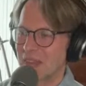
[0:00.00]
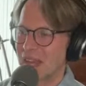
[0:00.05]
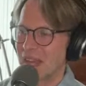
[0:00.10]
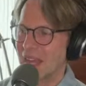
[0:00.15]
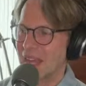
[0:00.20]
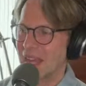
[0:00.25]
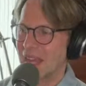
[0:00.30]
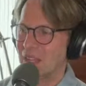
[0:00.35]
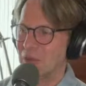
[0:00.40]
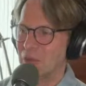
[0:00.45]

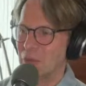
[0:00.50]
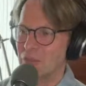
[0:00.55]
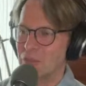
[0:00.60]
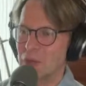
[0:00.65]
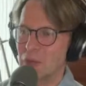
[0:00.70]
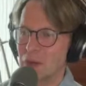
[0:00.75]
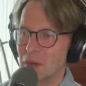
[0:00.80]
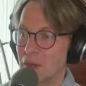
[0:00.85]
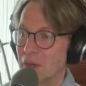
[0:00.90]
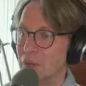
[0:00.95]
And we've
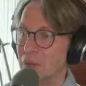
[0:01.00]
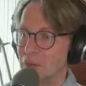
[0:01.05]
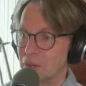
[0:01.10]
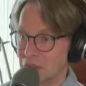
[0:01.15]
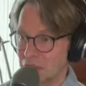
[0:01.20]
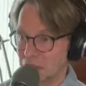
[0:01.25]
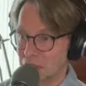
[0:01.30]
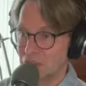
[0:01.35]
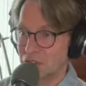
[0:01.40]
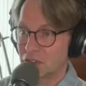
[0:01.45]
got
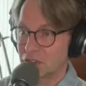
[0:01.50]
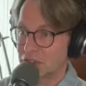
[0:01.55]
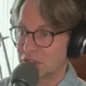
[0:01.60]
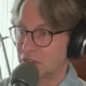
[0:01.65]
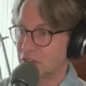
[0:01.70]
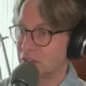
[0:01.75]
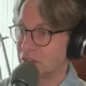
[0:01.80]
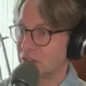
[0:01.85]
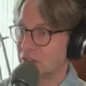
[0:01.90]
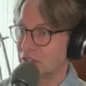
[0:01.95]

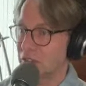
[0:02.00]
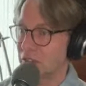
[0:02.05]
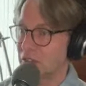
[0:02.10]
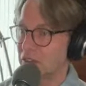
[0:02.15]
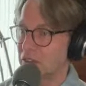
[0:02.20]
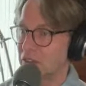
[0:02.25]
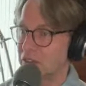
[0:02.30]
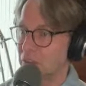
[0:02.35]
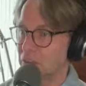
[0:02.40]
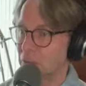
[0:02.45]
Tracy saying hi
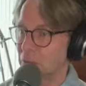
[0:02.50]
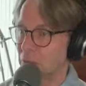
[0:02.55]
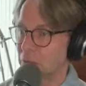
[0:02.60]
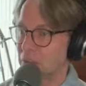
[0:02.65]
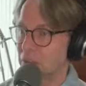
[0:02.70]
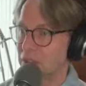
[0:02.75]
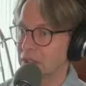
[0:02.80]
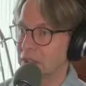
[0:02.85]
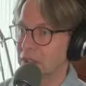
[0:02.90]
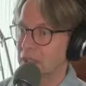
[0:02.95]
to Jill
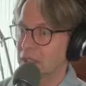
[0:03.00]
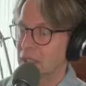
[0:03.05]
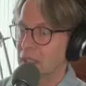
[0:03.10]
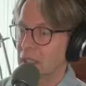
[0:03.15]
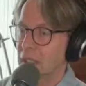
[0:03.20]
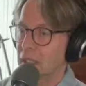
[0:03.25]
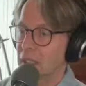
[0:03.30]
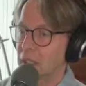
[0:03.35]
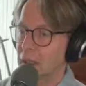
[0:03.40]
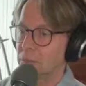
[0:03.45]
Marie.
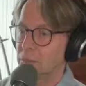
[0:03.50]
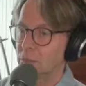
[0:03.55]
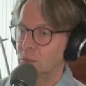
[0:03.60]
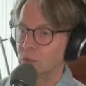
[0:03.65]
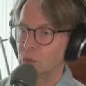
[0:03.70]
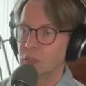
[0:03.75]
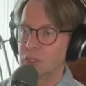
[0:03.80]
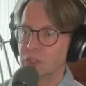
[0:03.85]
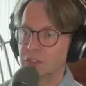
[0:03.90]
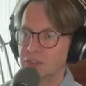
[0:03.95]

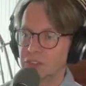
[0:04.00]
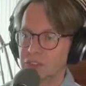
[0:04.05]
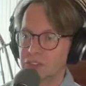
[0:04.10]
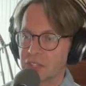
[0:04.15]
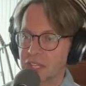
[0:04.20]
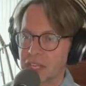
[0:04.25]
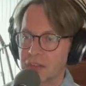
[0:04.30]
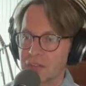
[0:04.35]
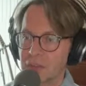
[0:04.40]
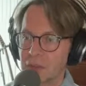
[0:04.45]
Roz,
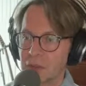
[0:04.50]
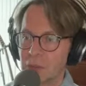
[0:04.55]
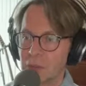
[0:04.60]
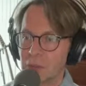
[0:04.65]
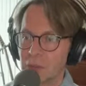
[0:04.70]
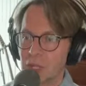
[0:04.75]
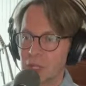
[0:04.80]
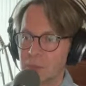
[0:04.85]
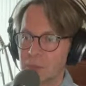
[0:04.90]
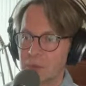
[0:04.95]
evening
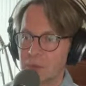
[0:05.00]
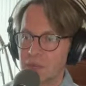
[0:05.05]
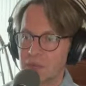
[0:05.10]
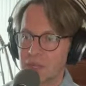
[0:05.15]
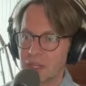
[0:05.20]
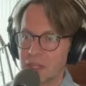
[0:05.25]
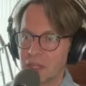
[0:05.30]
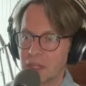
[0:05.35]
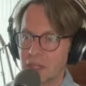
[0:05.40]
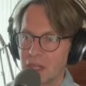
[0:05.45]
all. I'll be
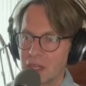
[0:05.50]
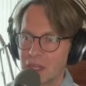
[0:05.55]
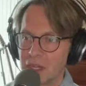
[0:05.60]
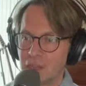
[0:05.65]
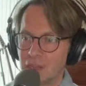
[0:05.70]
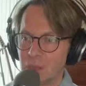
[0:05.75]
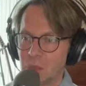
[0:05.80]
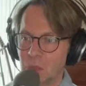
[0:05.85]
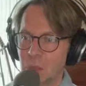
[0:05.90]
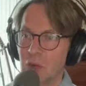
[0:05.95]
thinking
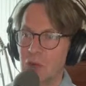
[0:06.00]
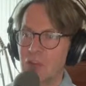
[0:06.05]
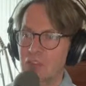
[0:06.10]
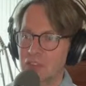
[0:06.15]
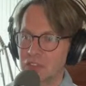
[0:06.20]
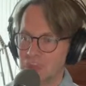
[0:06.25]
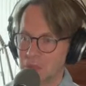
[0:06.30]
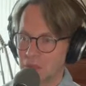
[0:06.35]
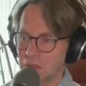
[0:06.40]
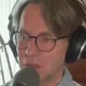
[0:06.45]
it's work
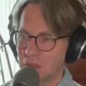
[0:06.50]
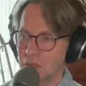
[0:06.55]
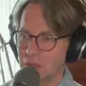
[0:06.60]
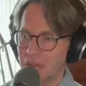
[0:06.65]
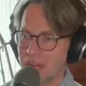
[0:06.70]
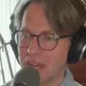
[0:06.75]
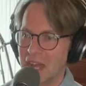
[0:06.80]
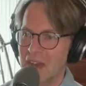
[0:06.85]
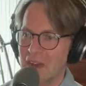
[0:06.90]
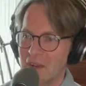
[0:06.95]
tomorrow
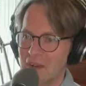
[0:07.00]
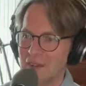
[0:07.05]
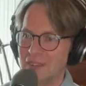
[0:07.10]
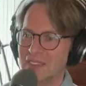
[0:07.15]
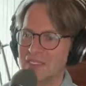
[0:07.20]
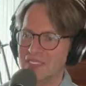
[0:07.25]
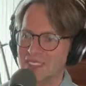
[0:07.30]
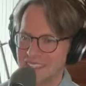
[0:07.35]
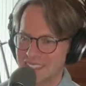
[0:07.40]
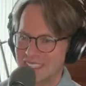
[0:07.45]
now.
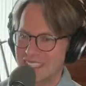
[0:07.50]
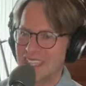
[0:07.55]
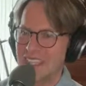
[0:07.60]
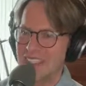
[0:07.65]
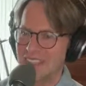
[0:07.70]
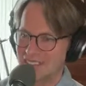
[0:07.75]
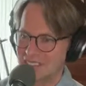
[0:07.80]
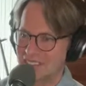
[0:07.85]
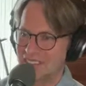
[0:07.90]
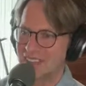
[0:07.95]

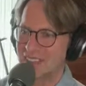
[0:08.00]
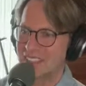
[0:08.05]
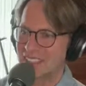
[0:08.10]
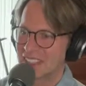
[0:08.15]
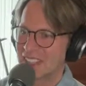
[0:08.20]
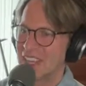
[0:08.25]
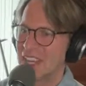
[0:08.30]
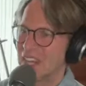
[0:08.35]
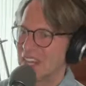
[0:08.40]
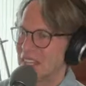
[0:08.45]
Yes,
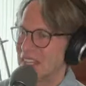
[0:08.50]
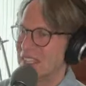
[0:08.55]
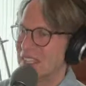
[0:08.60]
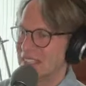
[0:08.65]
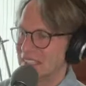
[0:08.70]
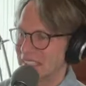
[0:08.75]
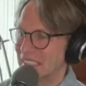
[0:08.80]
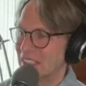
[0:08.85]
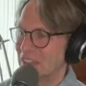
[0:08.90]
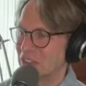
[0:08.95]

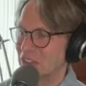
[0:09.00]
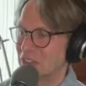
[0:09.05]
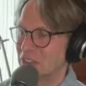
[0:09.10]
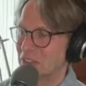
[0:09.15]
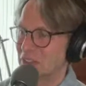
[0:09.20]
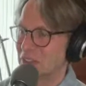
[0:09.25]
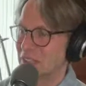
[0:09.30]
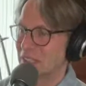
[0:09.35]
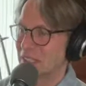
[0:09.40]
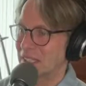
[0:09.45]

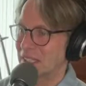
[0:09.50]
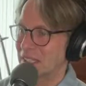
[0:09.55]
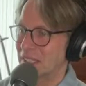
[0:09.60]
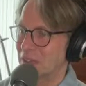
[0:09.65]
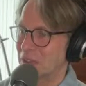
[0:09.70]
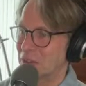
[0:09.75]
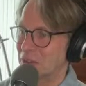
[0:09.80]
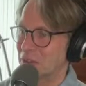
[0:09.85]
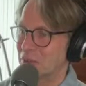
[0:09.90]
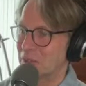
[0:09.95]
I
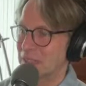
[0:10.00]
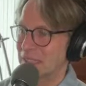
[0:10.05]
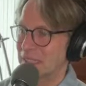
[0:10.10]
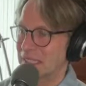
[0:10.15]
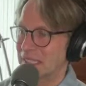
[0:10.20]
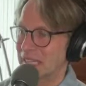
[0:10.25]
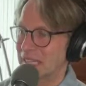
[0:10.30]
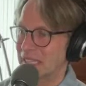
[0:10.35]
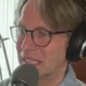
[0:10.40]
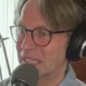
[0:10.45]
know the
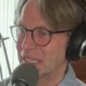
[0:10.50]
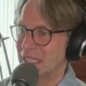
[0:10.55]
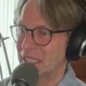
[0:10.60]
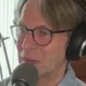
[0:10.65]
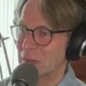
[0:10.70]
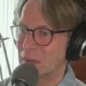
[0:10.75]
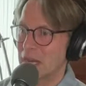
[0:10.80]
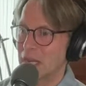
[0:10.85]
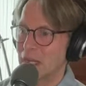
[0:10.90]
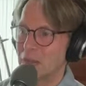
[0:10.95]
feeling.
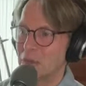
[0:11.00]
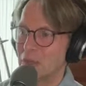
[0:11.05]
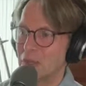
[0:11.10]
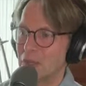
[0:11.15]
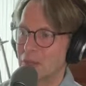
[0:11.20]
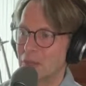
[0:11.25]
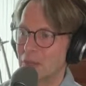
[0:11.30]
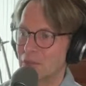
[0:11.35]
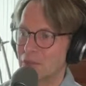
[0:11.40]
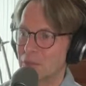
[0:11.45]
Adleeb, hello,
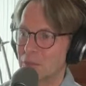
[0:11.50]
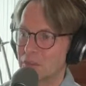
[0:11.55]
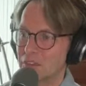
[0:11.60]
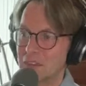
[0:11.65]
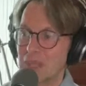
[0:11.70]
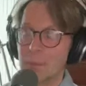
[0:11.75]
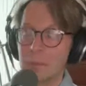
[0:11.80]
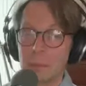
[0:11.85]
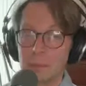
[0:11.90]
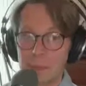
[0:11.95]
Clark from
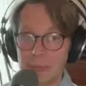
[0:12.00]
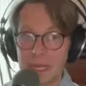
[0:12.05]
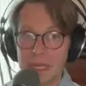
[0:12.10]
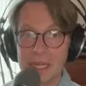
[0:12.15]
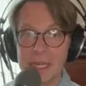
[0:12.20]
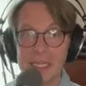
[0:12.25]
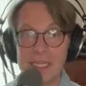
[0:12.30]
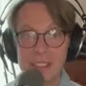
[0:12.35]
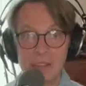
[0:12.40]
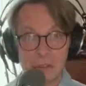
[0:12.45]
Islamabad.
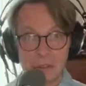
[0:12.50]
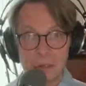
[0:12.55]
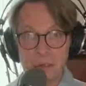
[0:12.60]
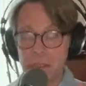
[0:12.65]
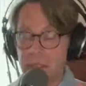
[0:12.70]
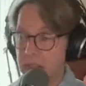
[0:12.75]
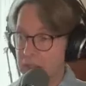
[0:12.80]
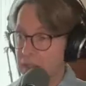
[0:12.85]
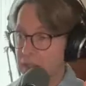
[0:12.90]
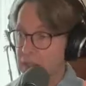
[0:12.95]
How you
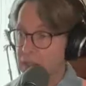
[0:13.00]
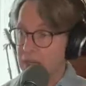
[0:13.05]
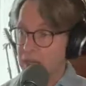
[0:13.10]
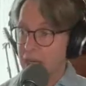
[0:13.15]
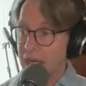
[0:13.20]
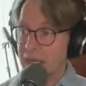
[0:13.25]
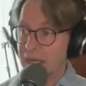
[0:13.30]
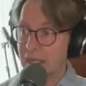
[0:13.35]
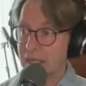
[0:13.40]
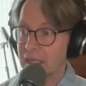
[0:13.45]
doing,
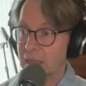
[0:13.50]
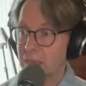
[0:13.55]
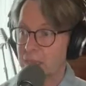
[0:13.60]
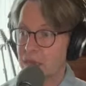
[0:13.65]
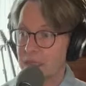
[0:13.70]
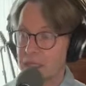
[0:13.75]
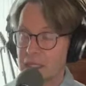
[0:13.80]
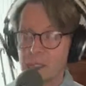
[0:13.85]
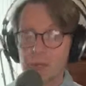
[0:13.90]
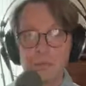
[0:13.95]
Adleeb?
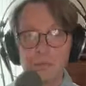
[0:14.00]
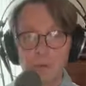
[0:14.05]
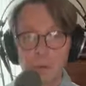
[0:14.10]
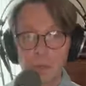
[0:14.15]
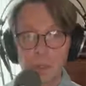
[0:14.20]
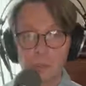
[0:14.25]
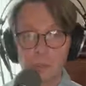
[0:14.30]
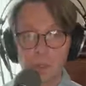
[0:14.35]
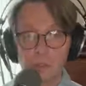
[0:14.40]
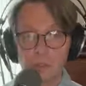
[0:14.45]
Thank you
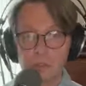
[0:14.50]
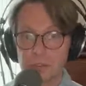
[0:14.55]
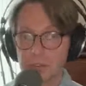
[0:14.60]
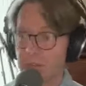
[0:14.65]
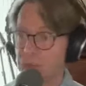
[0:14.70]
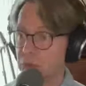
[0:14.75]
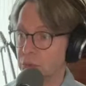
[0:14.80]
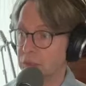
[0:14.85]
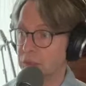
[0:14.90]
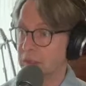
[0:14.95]
very much for
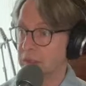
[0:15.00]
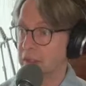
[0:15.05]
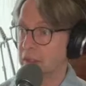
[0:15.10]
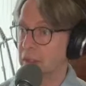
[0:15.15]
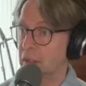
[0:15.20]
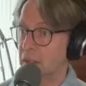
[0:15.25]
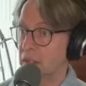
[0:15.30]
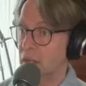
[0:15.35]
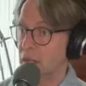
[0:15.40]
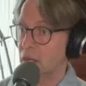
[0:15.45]
joining.
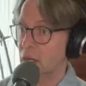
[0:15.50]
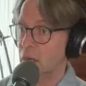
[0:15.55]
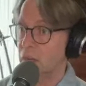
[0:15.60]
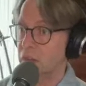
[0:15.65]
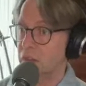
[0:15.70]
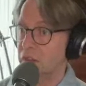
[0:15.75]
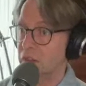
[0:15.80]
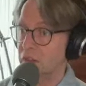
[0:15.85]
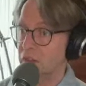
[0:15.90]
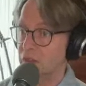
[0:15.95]
I
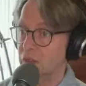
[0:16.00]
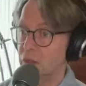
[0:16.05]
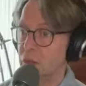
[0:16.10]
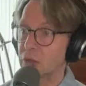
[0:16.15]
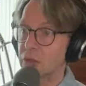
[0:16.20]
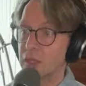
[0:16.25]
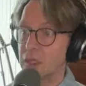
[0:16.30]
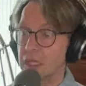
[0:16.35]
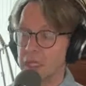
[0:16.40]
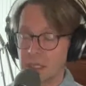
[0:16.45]
hope things are
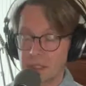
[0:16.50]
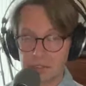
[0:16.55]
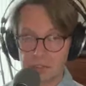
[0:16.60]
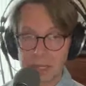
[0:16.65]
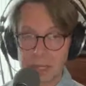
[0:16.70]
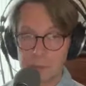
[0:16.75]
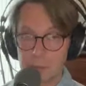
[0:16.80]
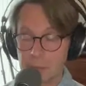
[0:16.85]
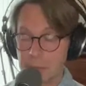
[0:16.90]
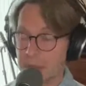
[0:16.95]
good in
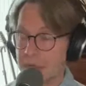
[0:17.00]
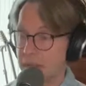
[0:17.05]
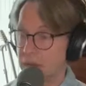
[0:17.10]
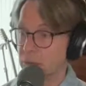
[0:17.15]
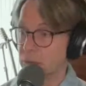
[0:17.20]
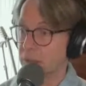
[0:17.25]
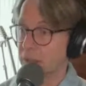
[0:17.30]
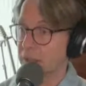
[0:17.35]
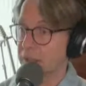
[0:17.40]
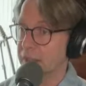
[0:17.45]
Islamabad
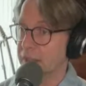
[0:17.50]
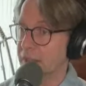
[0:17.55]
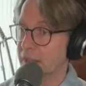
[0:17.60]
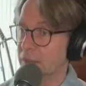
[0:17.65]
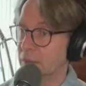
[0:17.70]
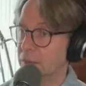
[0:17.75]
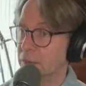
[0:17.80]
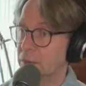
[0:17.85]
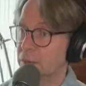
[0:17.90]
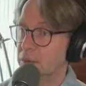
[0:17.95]
right
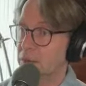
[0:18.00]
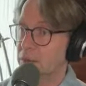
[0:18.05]
now.